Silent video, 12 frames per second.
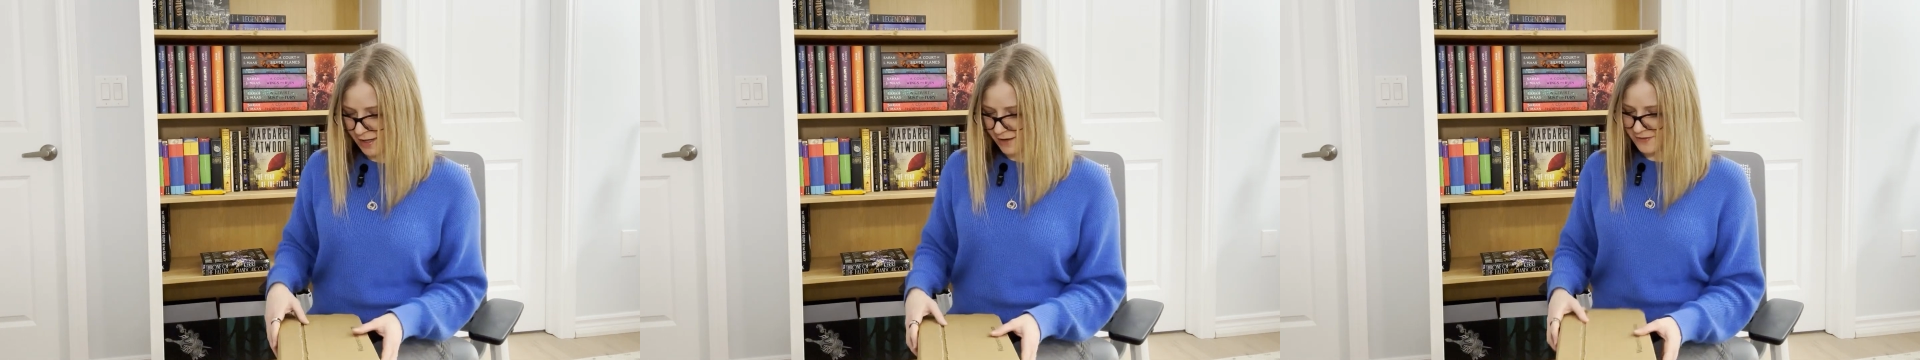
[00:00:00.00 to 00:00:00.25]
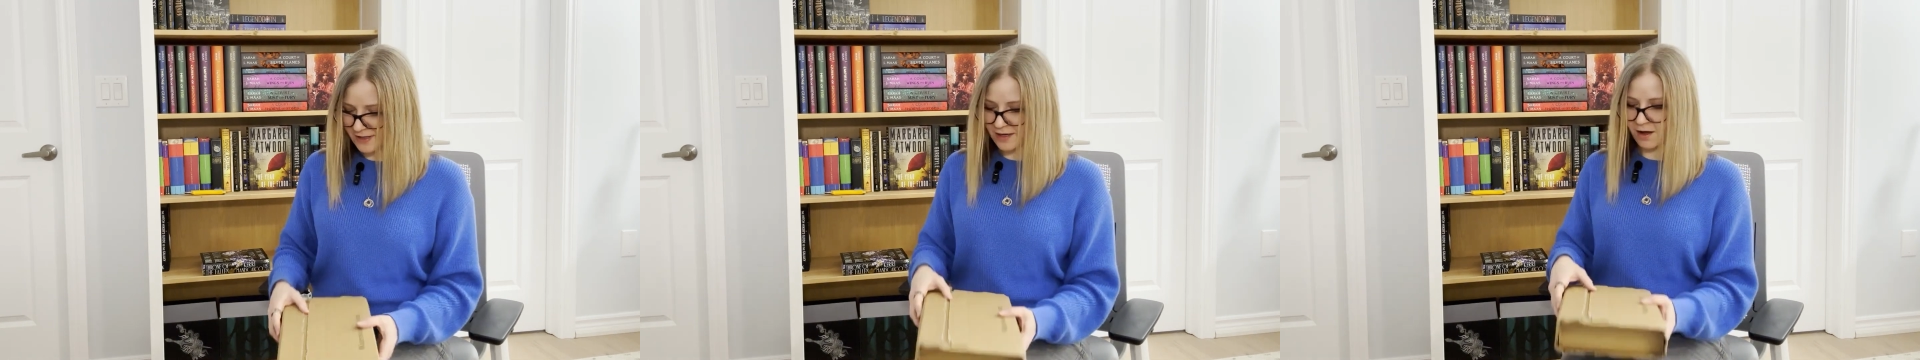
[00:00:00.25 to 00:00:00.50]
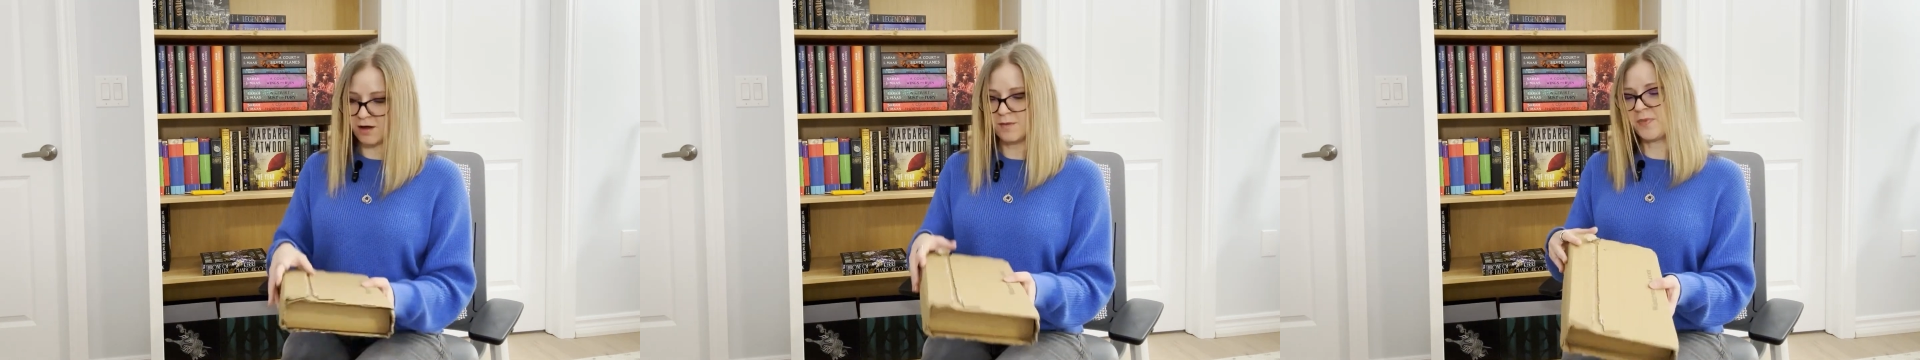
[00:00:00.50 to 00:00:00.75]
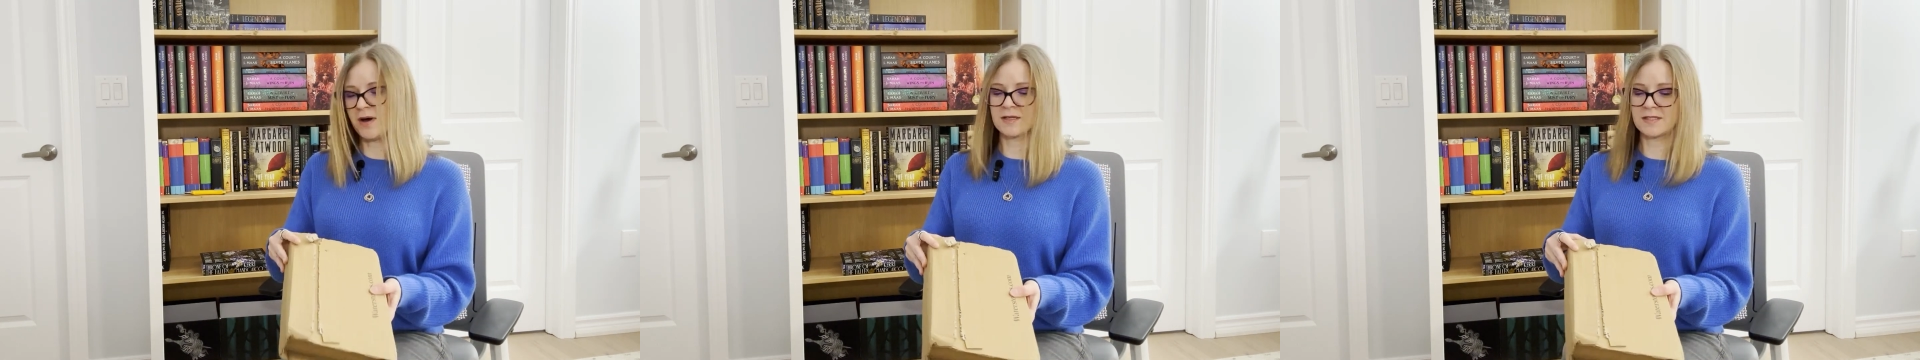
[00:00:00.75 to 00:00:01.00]
I feel like all
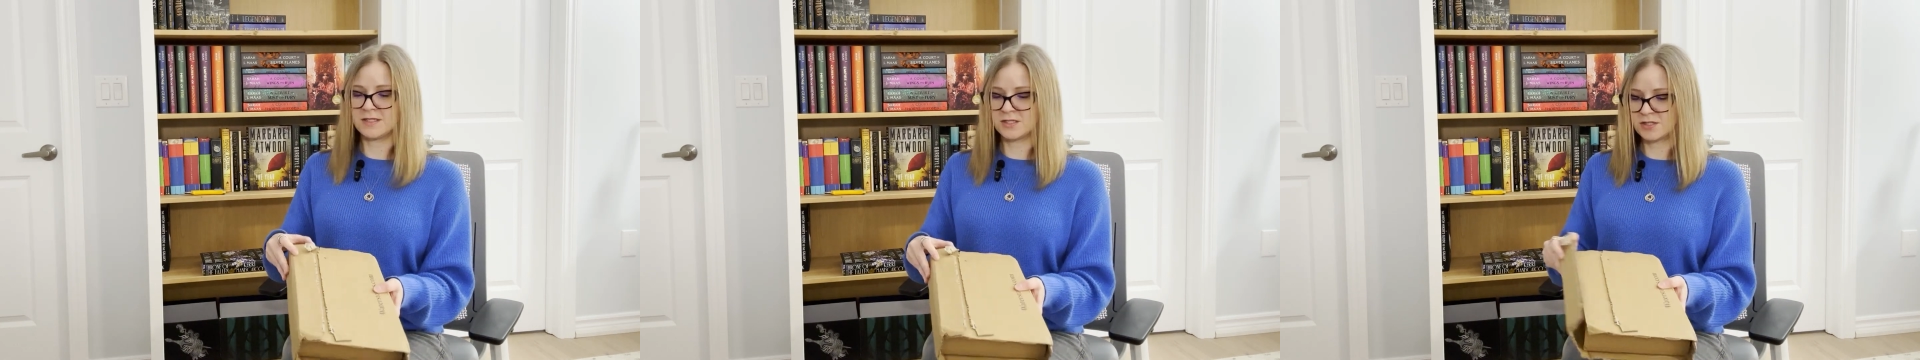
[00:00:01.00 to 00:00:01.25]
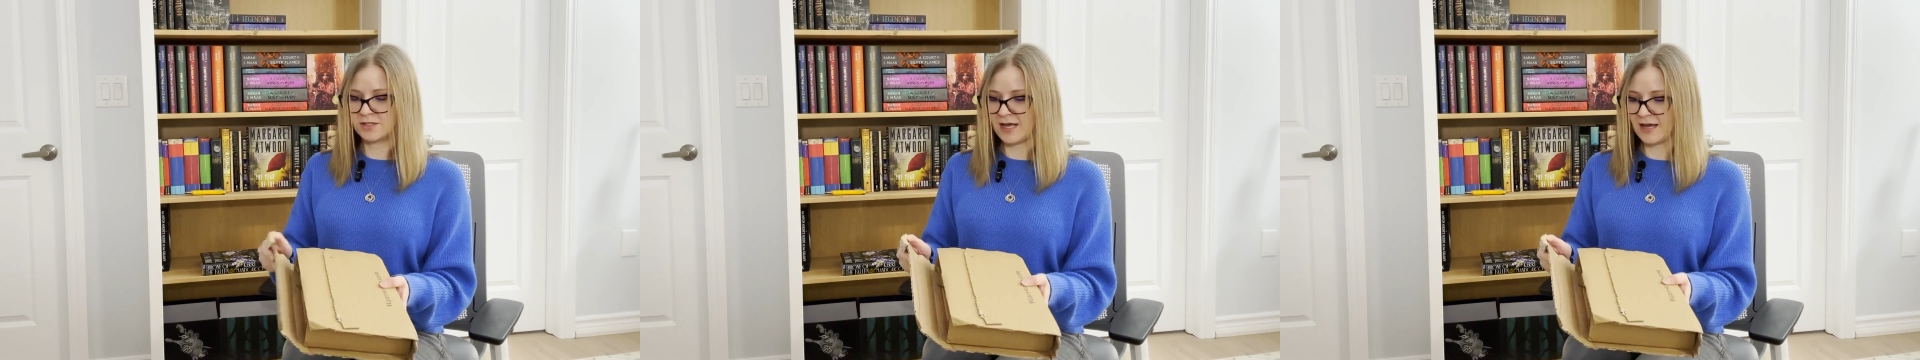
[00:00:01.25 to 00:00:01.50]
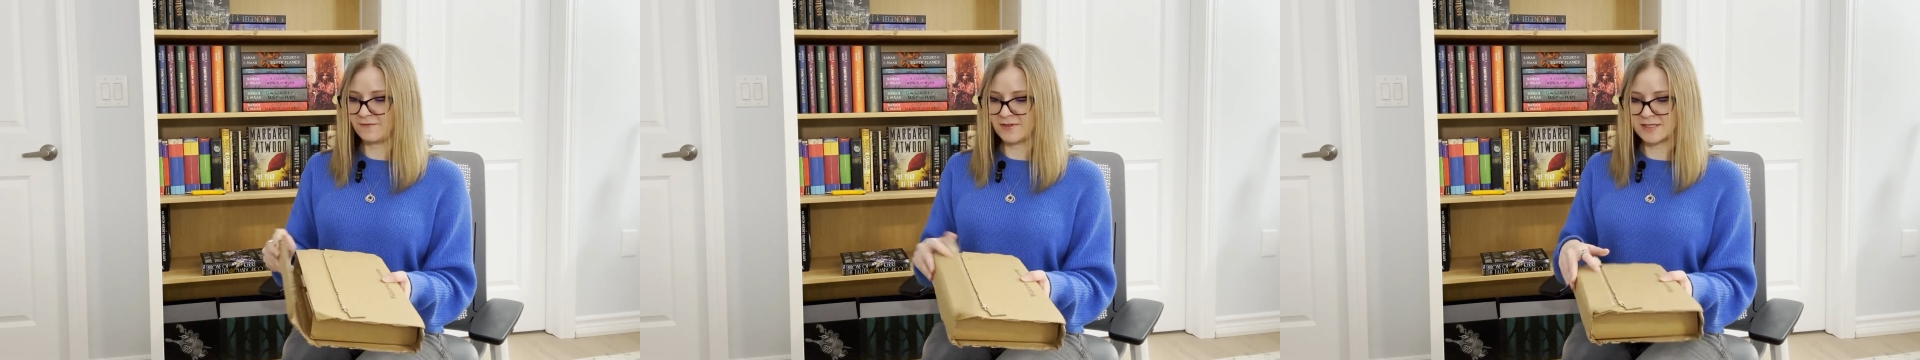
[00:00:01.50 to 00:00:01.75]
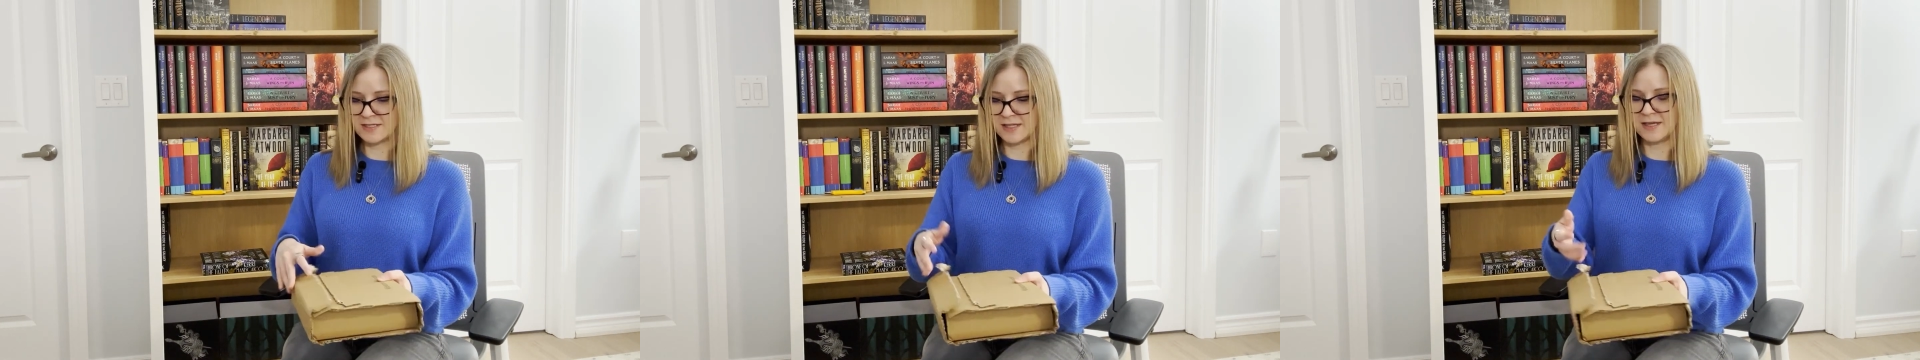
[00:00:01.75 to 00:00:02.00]
boxes should have
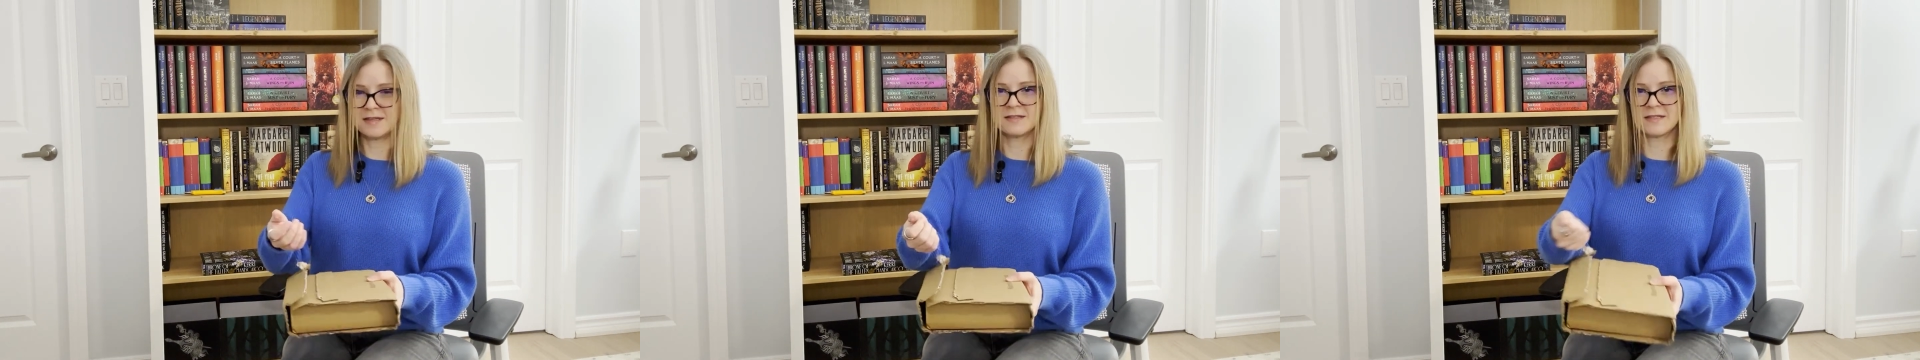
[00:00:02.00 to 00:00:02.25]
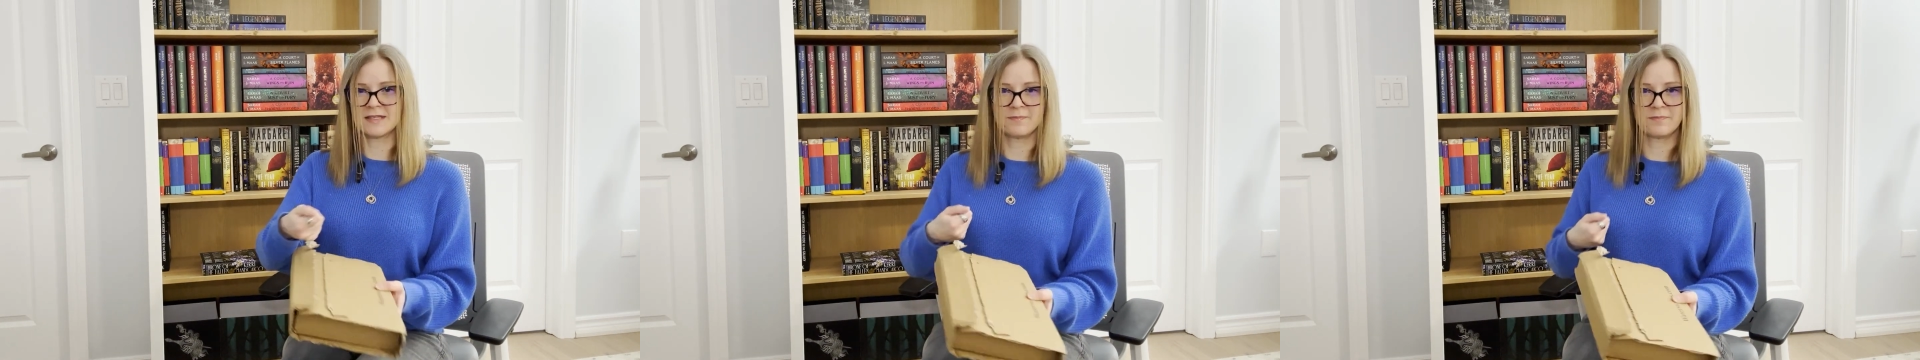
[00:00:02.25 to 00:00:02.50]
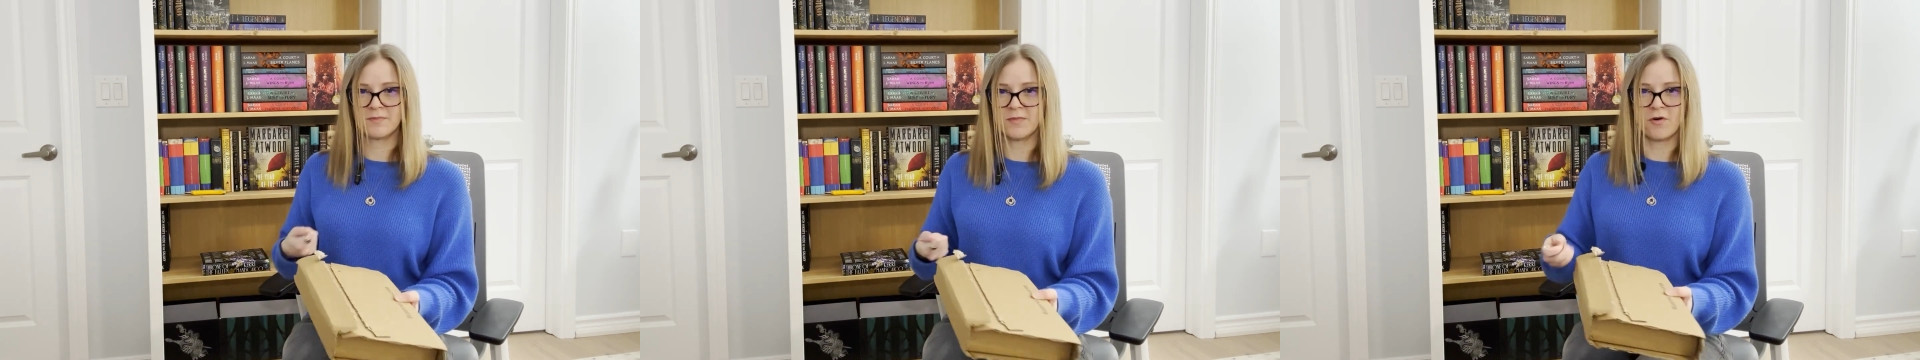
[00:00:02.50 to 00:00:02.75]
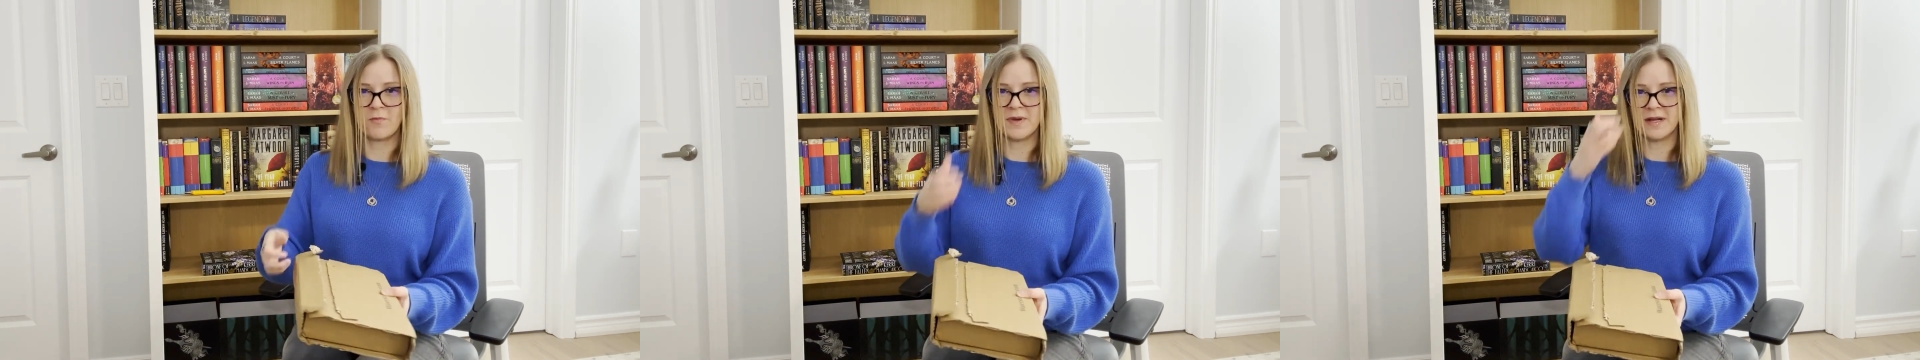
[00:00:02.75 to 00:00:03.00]
this like zip
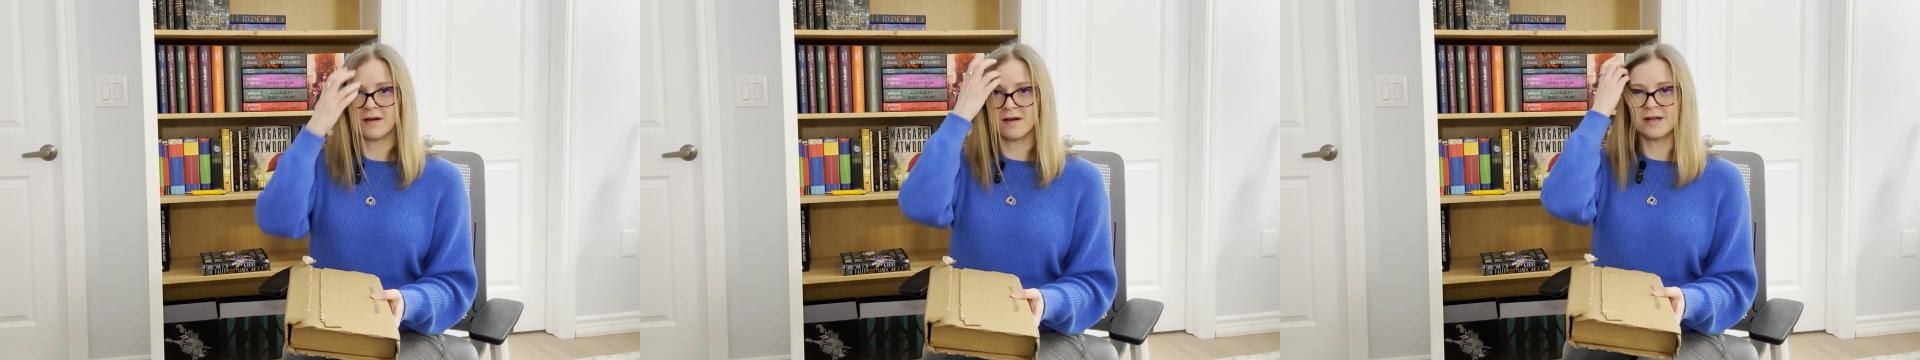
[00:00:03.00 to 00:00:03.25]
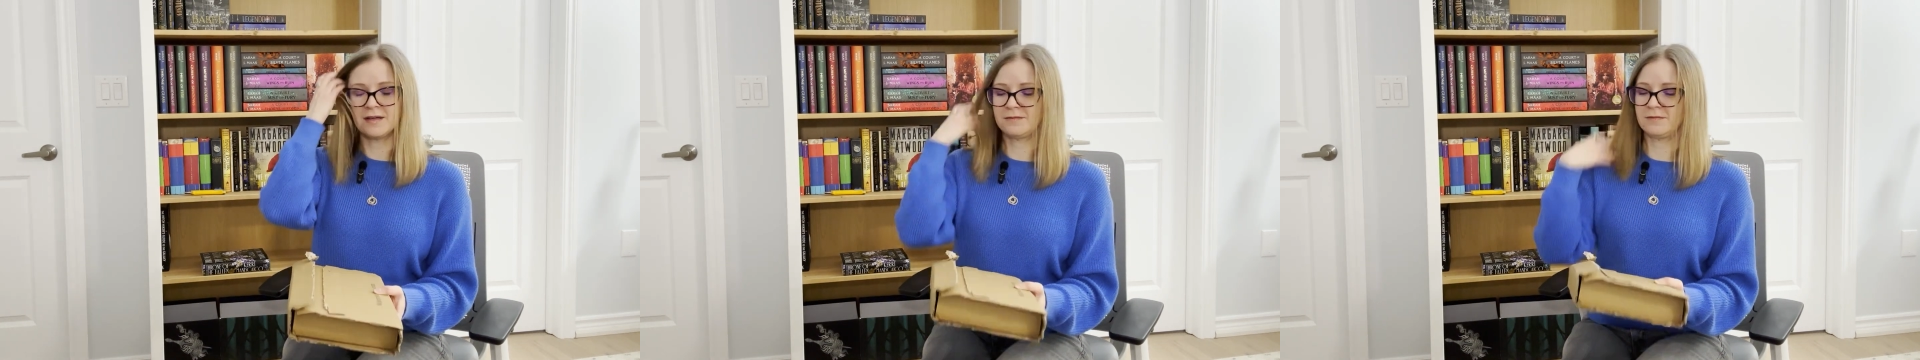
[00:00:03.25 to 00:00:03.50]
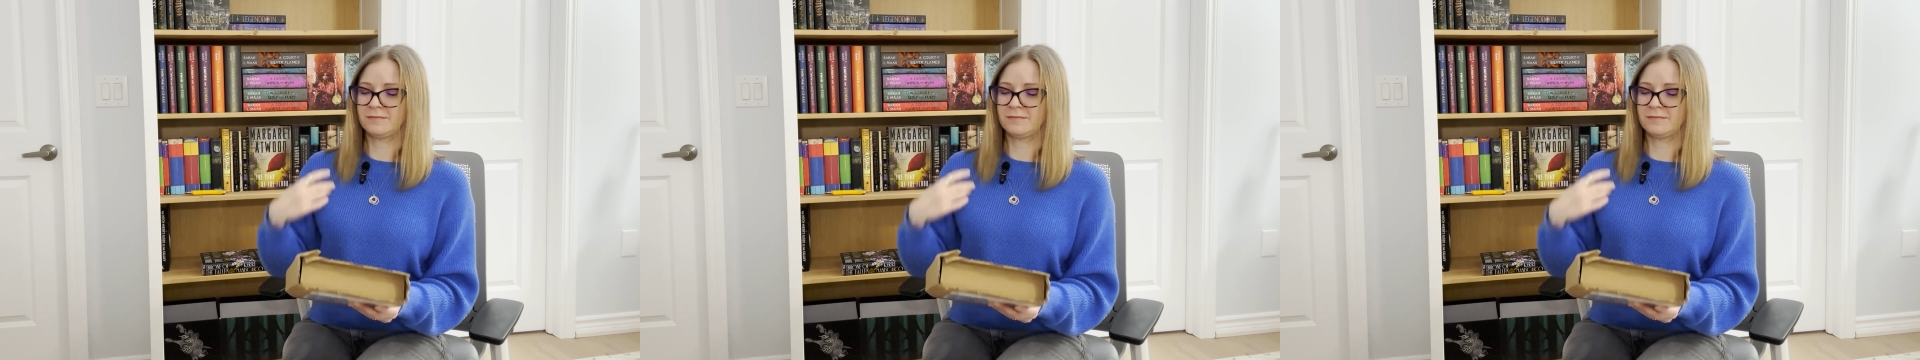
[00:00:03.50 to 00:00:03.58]
opening on it.